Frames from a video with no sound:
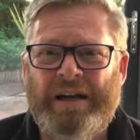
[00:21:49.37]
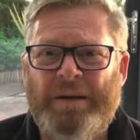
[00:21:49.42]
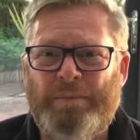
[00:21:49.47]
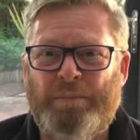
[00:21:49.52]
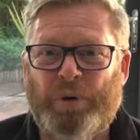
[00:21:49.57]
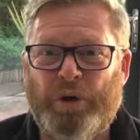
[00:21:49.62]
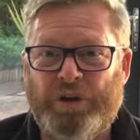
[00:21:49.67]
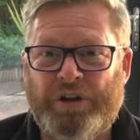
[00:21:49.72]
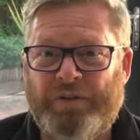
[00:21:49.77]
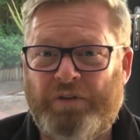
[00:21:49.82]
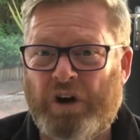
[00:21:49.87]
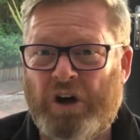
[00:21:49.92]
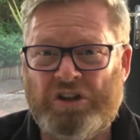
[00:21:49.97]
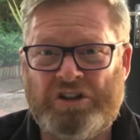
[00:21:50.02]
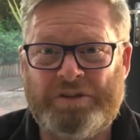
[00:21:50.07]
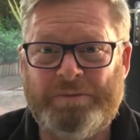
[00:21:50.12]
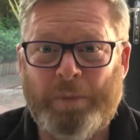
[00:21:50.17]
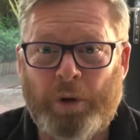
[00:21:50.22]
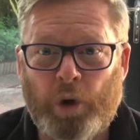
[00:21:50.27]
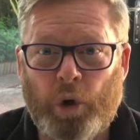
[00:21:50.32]
but you've got a
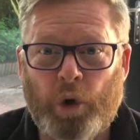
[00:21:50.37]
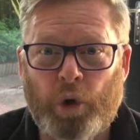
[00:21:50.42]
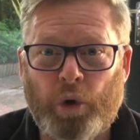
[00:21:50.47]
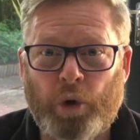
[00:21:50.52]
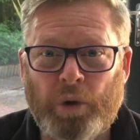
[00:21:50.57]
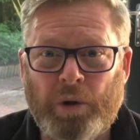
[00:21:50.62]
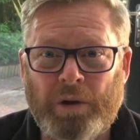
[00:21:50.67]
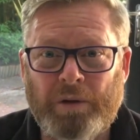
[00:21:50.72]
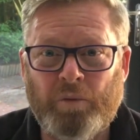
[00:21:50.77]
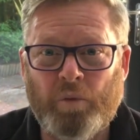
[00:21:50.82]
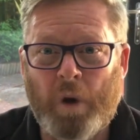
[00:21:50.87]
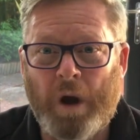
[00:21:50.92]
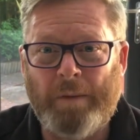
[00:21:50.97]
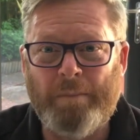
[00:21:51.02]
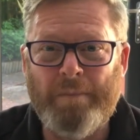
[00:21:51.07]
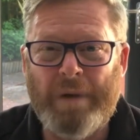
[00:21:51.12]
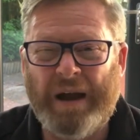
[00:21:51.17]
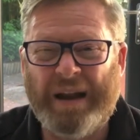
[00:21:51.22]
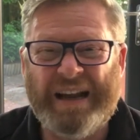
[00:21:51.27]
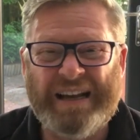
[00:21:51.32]
small
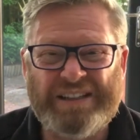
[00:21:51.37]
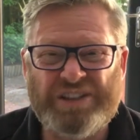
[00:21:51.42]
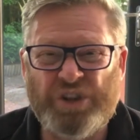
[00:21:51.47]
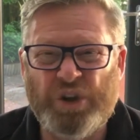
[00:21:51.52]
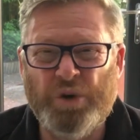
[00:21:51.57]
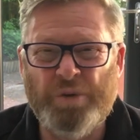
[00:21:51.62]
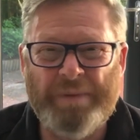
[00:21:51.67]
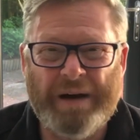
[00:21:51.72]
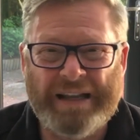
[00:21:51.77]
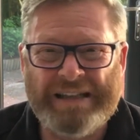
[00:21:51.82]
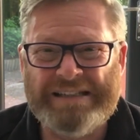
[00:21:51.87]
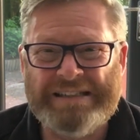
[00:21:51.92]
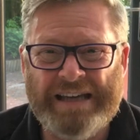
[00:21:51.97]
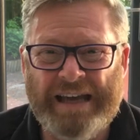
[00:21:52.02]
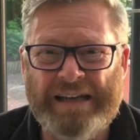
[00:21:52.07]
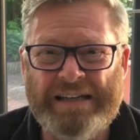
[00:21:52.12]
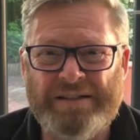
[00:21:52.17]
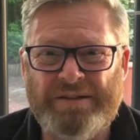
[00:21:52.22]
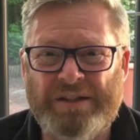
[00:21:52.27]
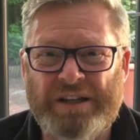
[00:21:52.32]
one-man or two-man
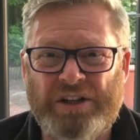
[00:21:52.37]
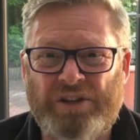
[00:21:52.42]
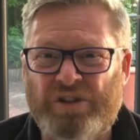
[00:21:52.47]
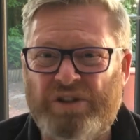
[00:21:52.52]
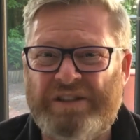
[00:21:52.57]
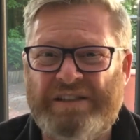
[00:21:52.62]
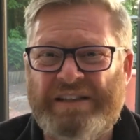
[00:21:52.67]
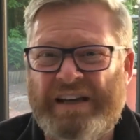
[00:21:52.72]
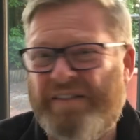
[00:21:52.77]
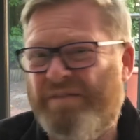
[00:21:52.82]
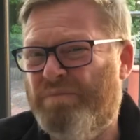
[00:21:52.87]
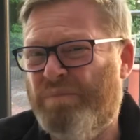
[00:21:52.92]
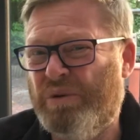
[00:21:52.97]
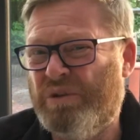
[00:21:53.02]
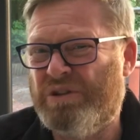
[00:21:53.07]
tent that doesn't have